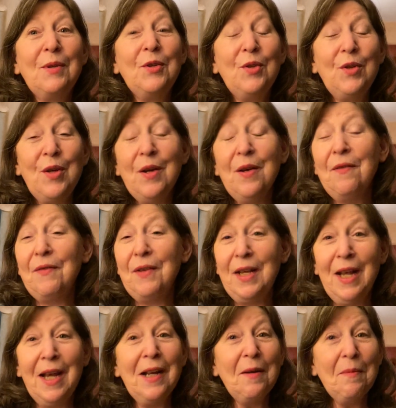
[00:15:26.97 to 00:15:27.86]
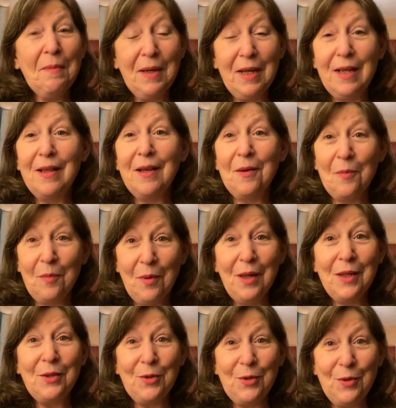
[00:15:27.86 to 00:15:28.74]
you do have an enemy that
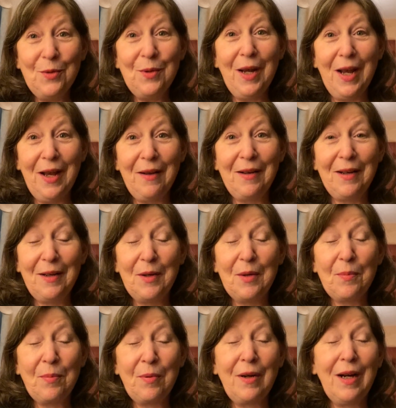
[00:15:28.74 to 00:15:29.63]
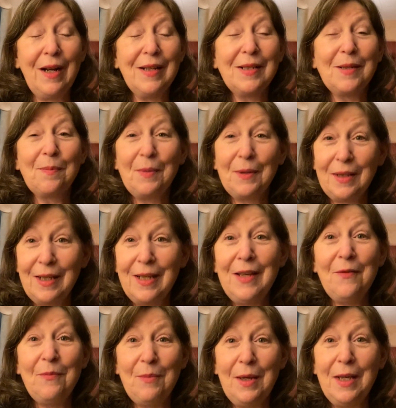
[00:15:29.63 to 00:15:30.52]
wants you down and depressed.
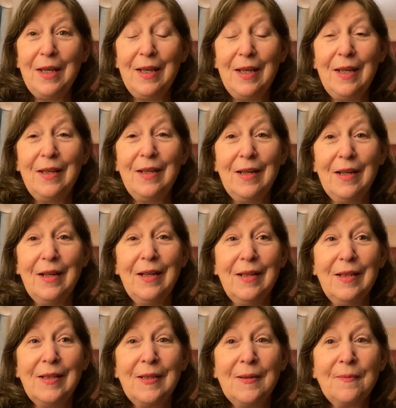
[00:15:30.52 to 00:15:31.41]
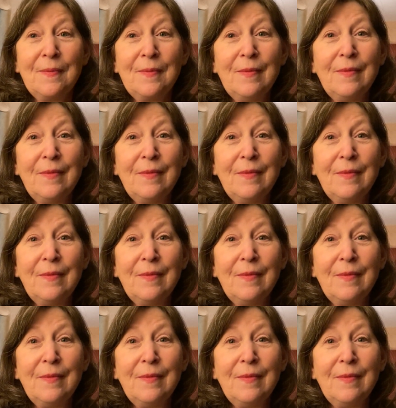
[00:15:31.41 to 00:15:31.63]
Believe me, he does.